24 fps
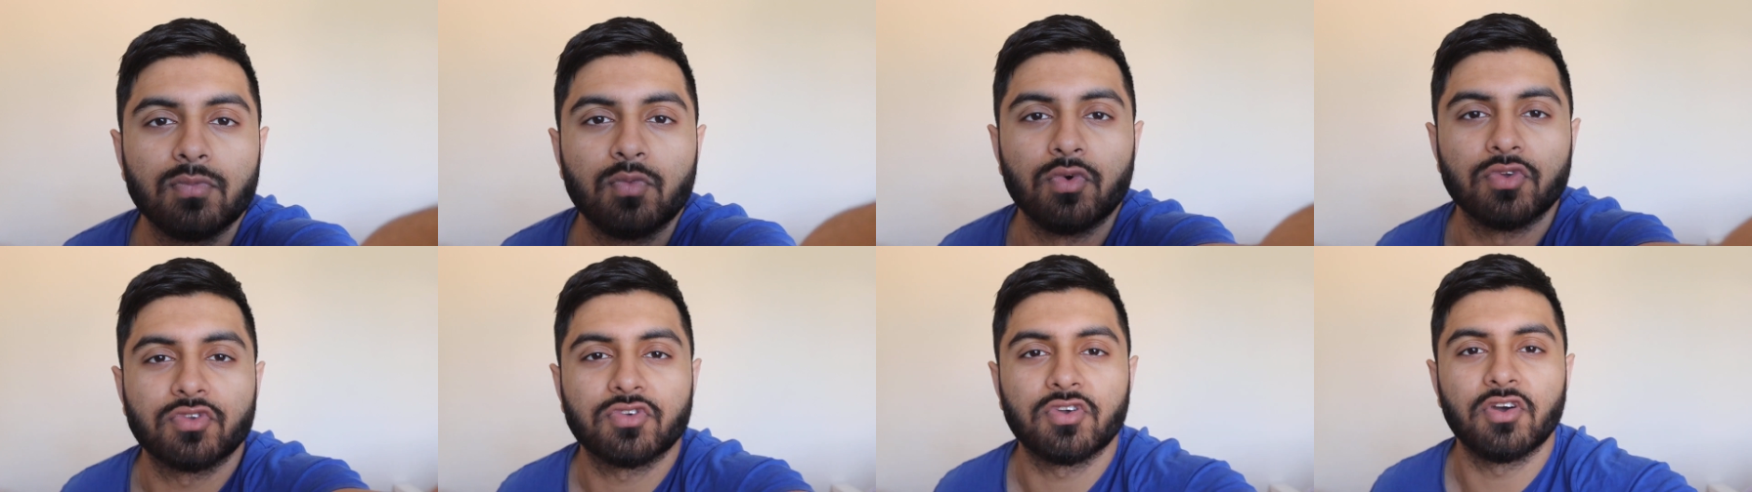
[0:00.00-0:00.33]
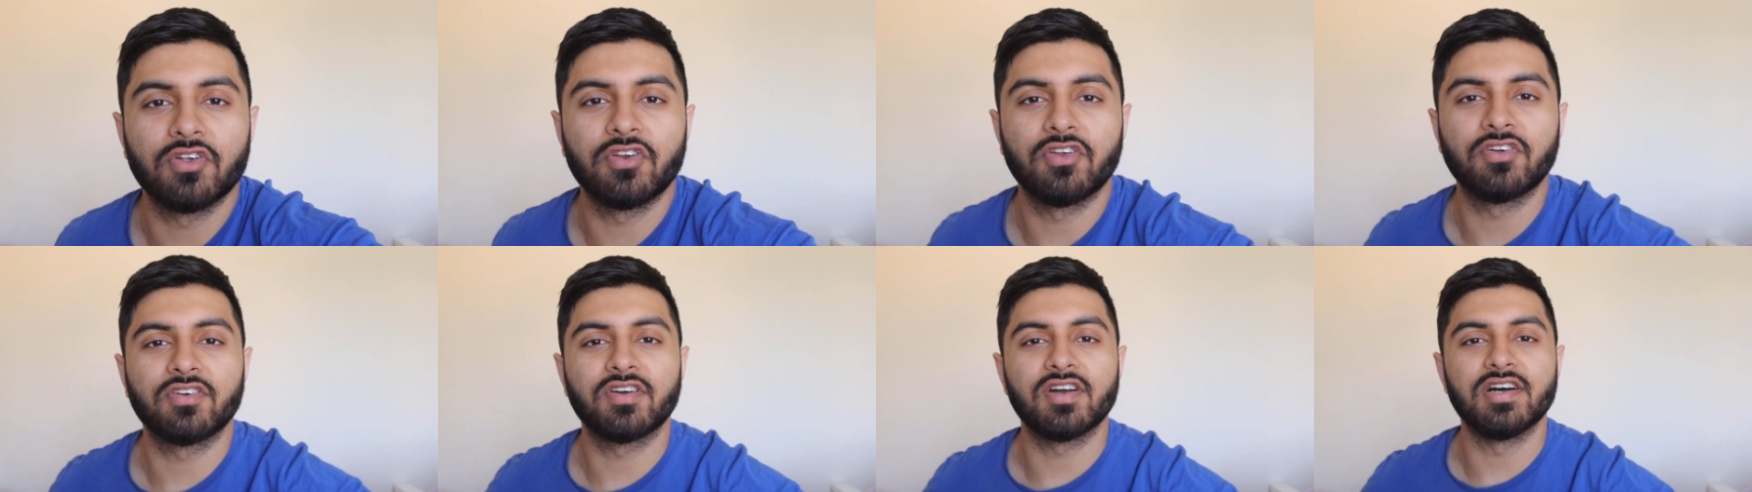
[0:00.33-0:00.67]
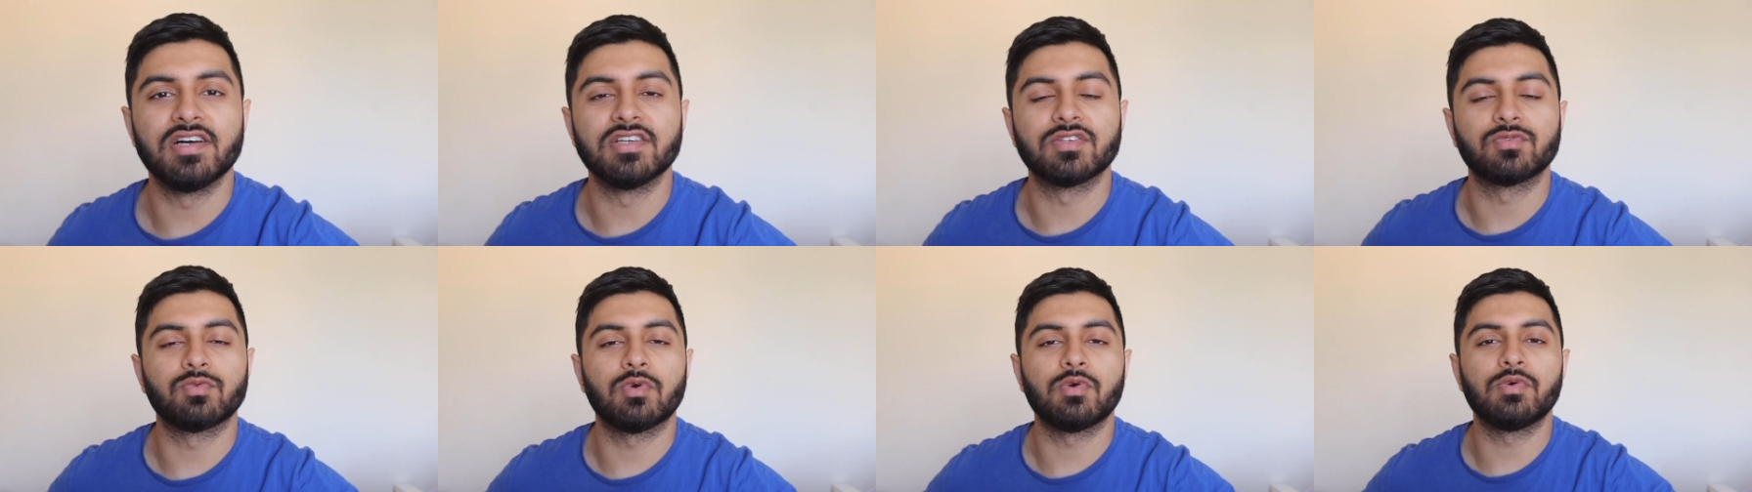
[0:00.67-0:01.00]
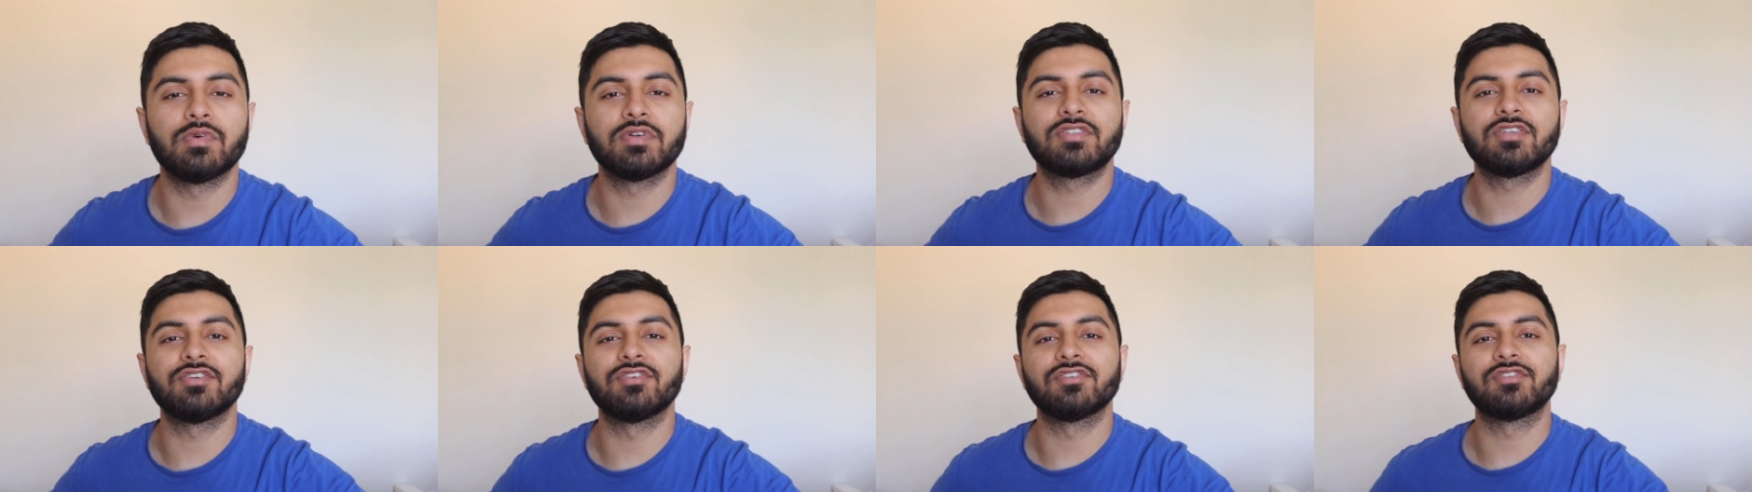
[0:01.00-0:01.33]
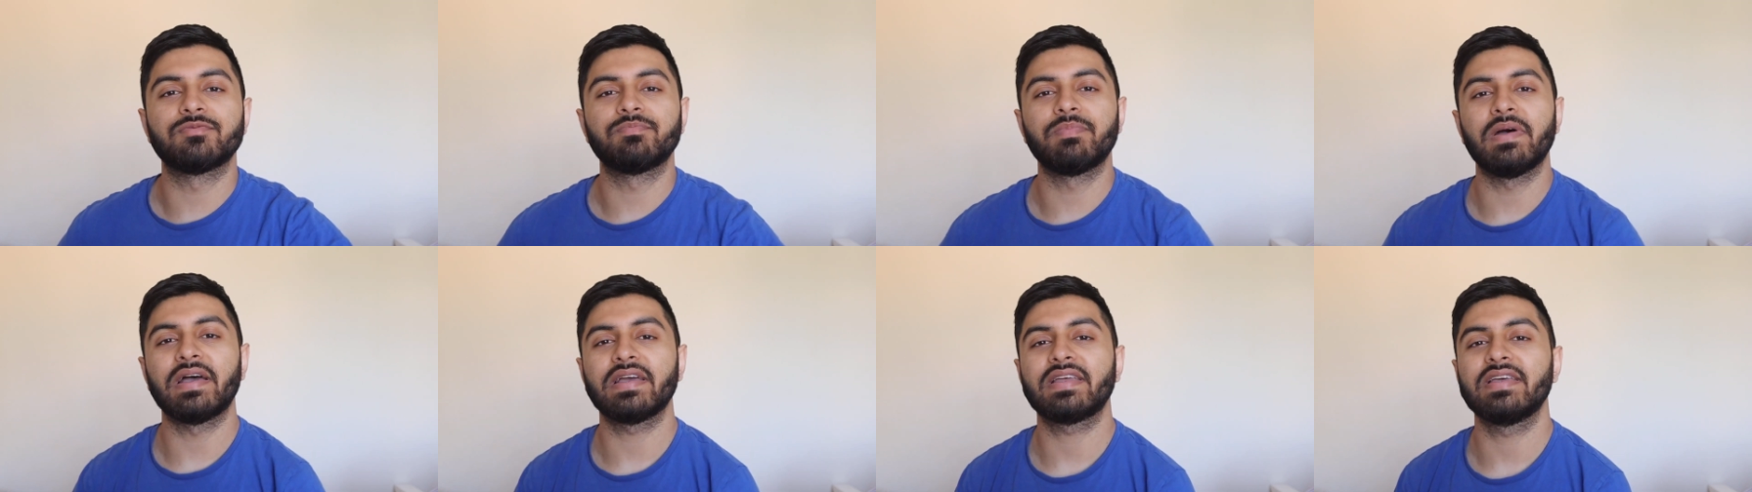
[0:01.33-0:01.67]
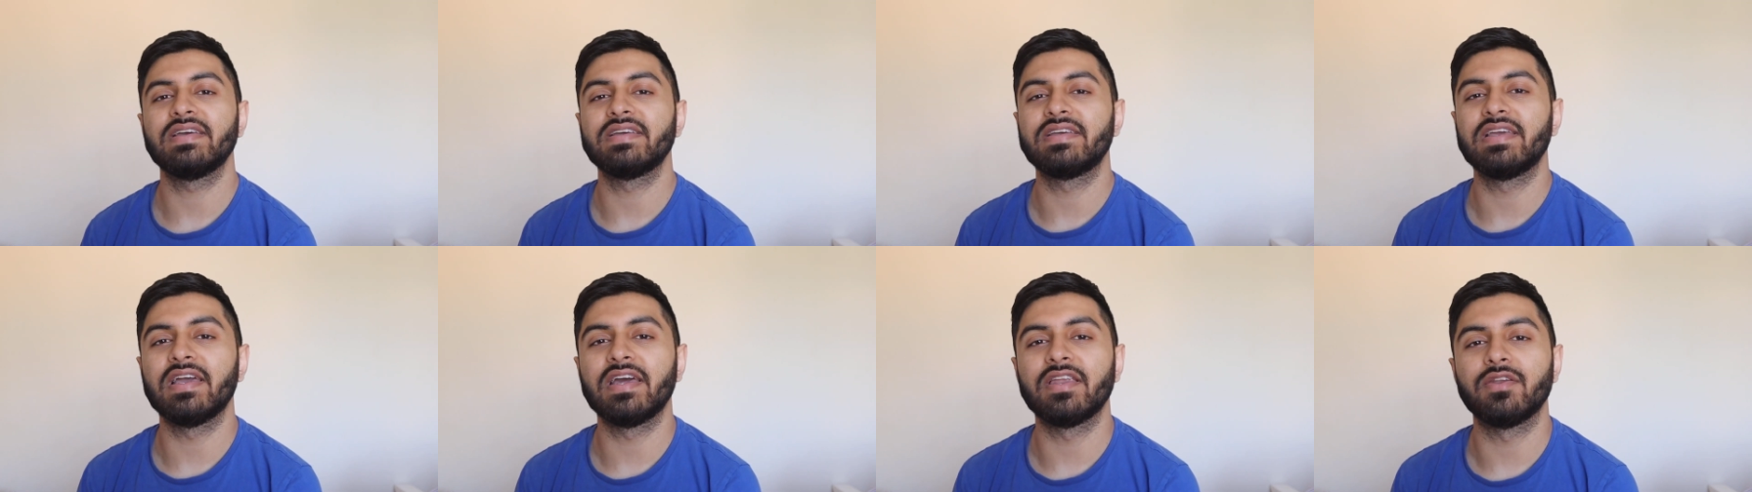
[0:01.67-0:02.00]
What's going on, guys? Well, watch us back
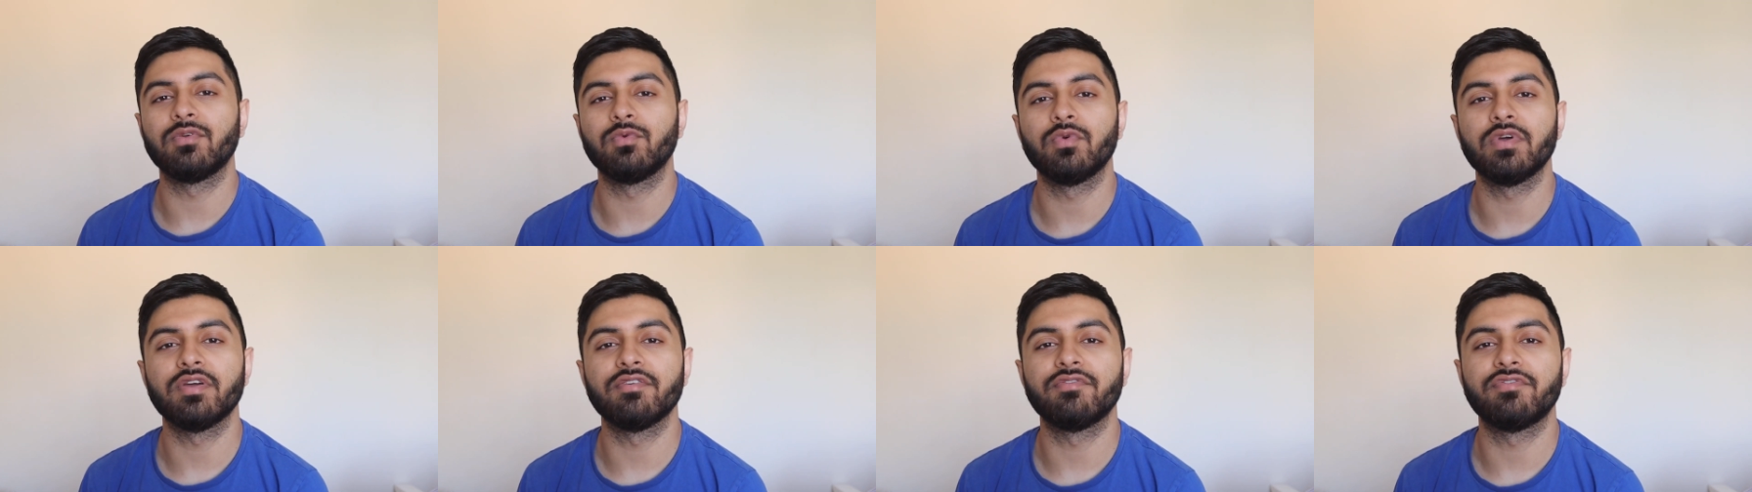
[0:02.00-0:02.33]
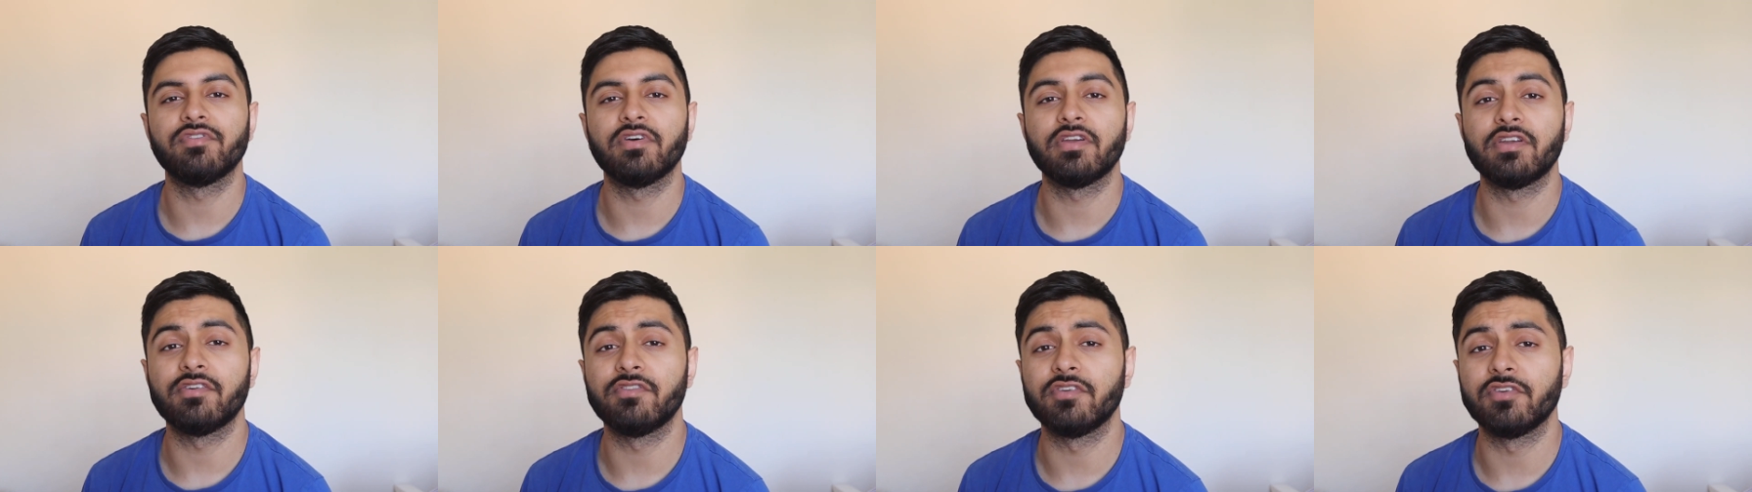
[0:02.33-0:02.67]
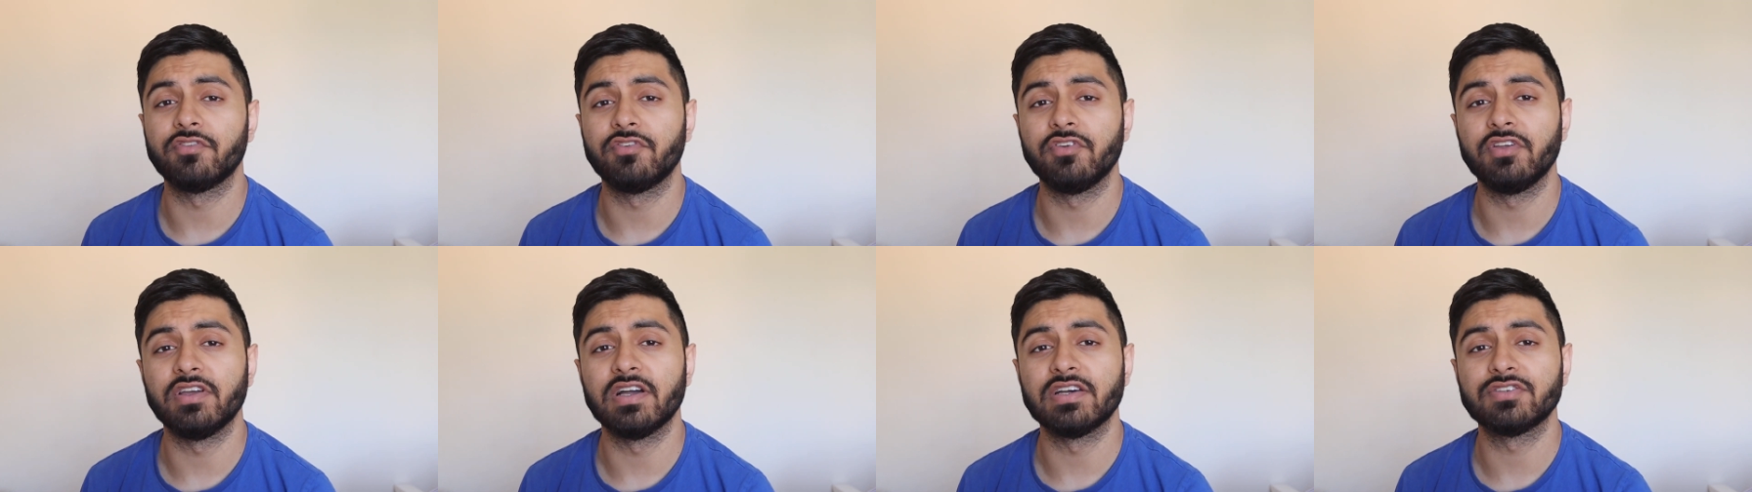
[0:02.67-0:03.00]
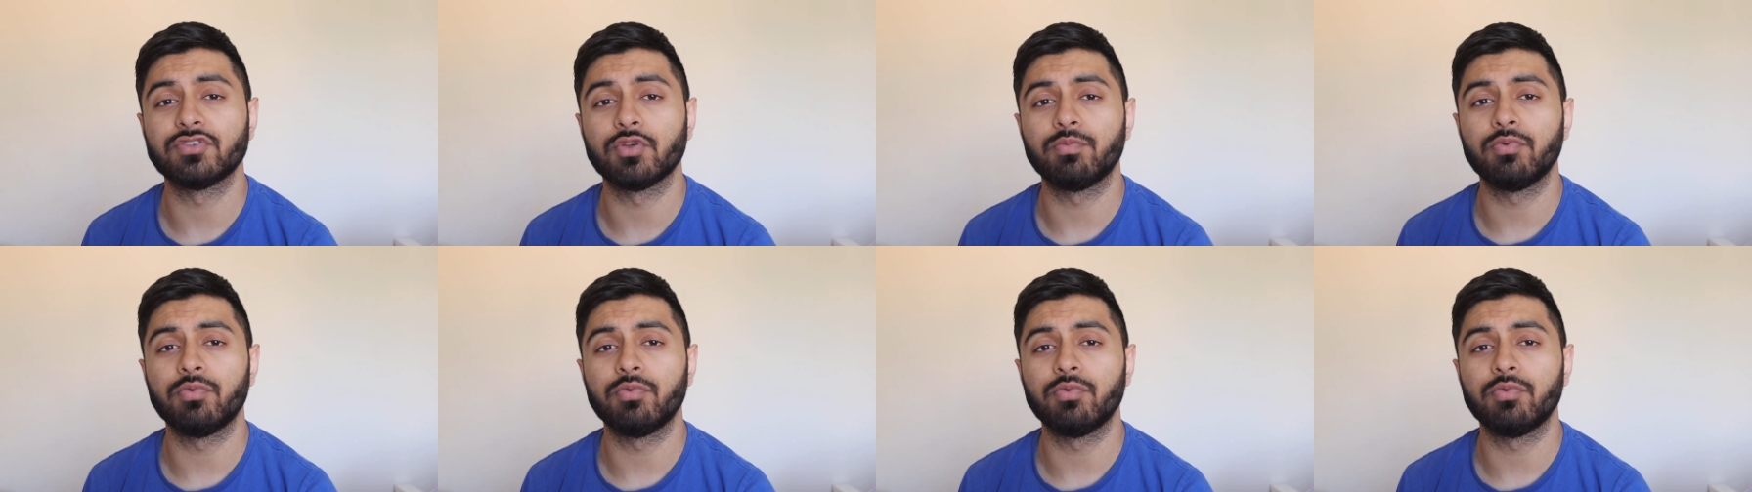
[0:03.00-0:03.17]
again with an overview for you guys.